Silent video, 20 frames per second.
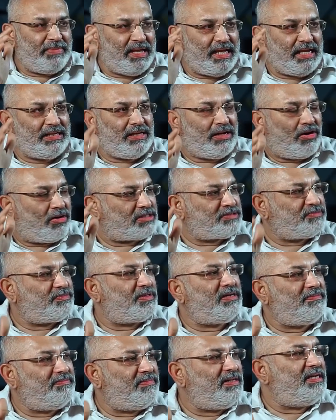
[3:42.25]
main
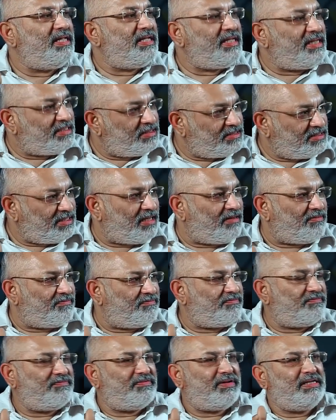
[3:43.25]
hospital building
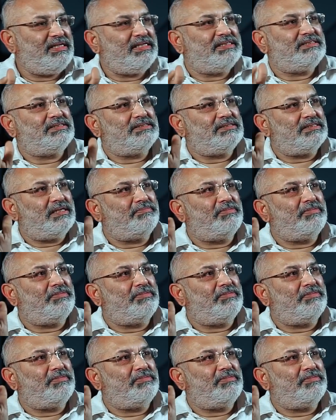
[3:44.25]
itself is